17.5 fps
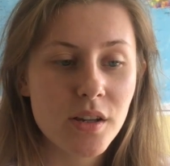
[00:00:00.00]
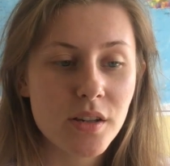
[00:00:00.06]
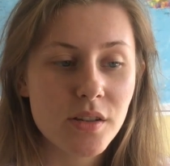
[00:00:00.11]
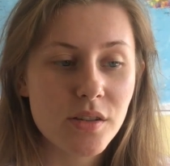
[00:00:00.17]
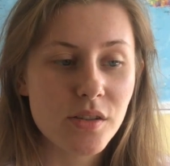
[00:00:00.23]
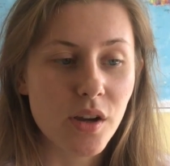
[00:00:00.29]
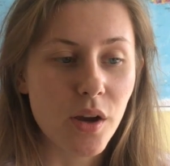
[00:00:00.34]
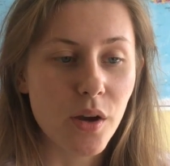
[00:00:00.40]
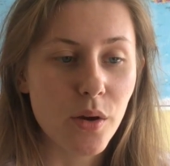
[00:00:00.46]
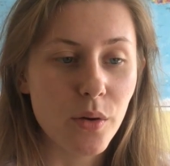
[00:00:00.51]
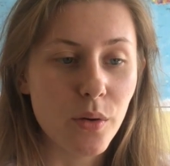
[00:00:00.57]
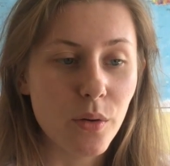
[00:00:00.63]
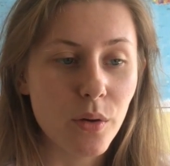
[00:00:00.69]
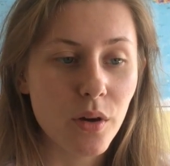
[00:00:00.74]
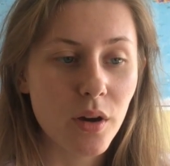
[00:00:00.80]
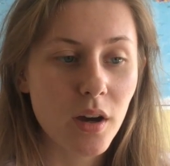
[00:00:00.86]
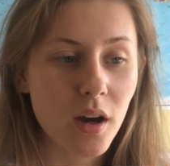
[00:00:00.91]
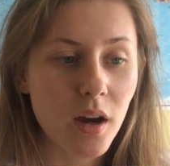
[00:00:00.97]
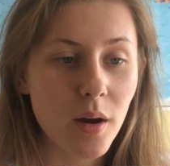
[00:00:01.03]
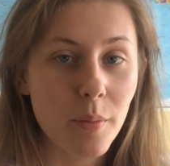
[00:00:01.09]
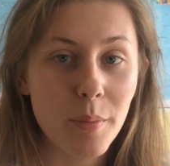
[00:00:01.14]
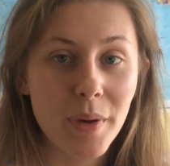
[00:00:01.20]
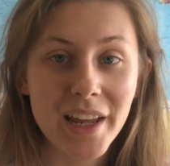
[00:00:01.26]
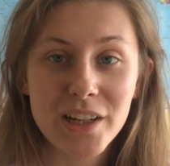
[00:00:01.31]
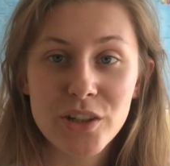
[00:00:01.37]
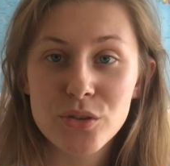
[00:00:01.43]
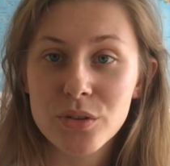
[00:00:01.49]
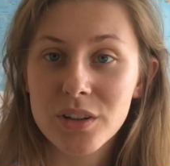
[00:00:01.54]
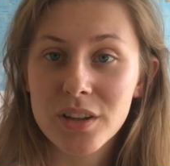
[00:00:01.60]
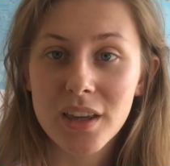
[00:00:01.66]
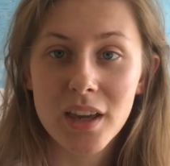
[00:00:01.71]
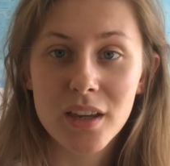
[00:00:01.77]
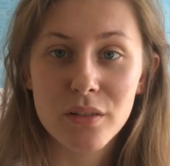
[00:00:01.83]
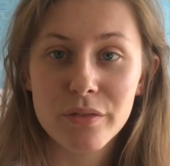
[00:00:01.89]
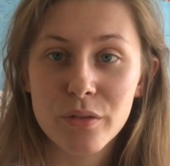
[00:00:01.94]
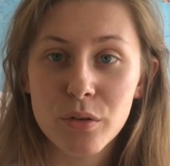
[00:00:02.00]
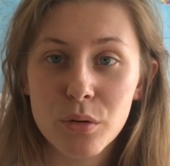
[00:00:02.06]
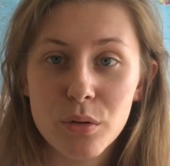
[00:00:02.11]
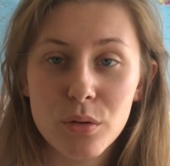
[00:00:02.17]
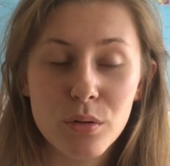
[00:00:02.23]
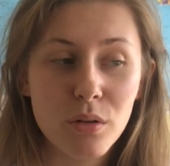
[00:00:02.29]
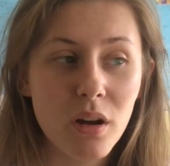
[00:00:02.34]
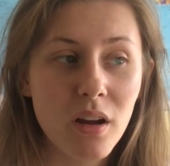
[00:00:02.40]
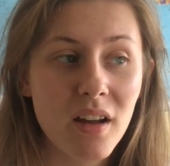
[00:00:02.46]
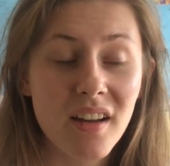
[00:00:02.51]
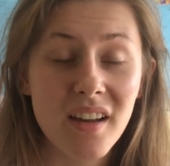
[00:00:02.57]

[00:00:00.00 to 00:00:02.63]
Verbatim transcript: So make sure you get your full